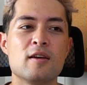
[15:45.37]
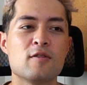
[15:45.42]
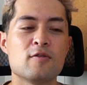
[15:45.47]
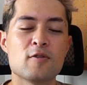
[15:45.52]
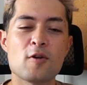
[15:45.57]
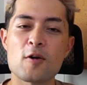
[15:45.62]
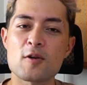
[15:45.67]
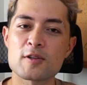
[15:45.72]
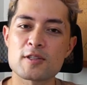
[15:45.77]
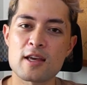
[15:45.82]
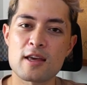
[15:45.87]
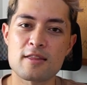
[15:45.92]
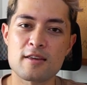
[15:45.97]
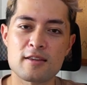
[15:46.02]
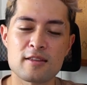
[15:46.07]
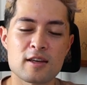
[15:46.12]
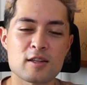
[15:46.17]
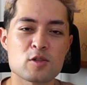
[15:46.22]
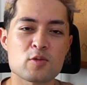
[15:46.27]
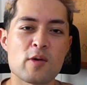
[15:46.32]
Of course, I
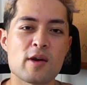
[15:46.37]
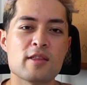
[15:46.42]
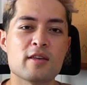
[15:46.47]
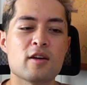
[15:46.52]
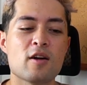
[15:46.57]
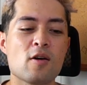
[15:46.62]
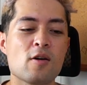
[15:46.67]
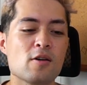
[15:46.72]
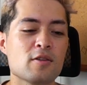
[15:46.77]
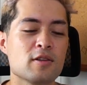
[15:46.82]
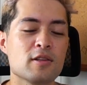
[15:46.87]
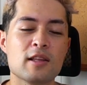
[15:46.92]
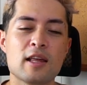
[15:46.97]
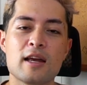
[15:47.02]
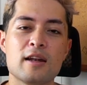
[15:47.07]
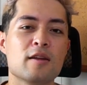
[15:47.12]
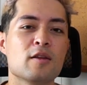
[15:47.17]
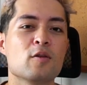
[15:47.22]
think that's why they call it the land